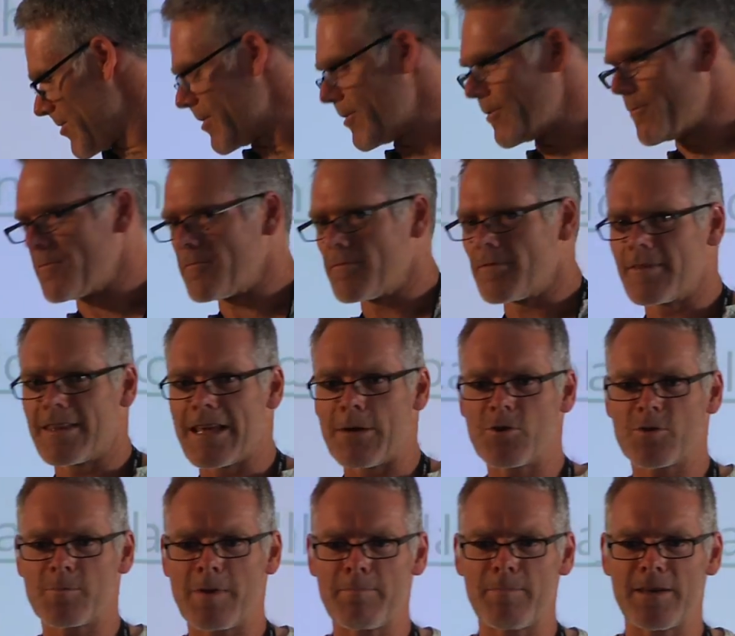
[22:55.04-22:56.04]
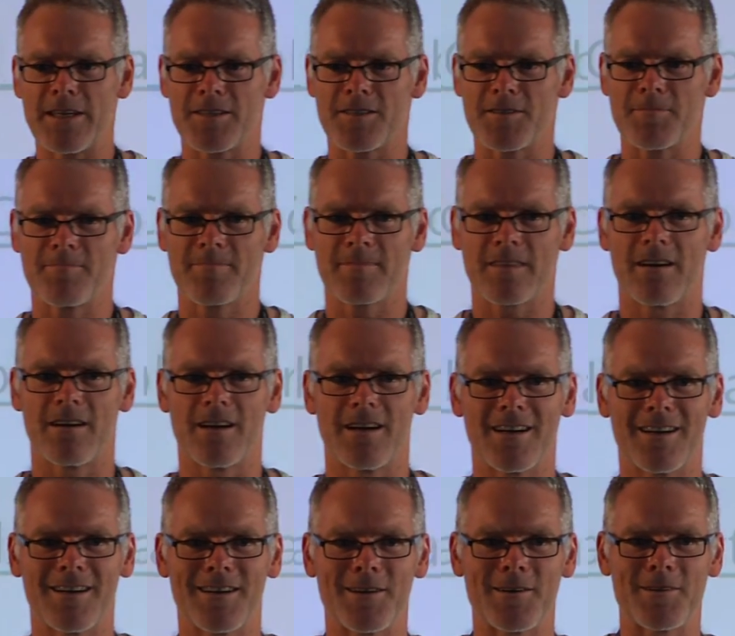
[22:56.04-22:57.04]
So that was my pitch.
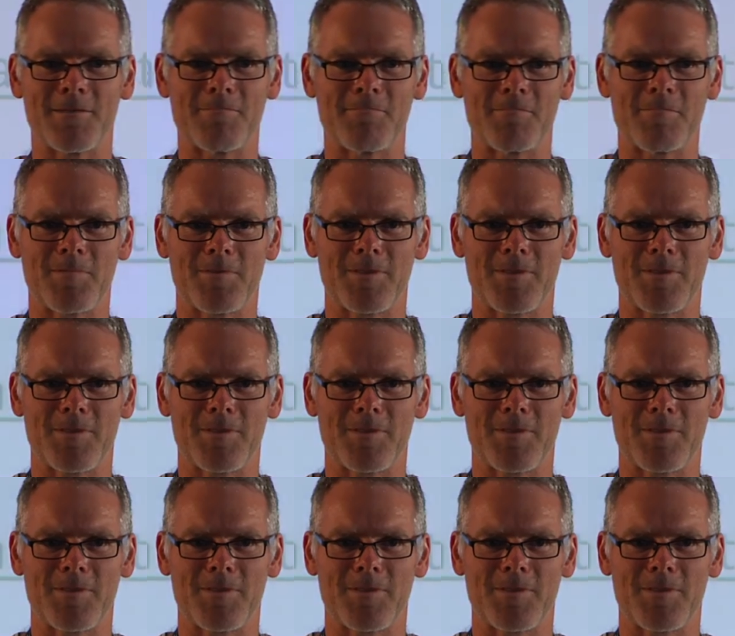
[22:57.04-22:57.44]
Um,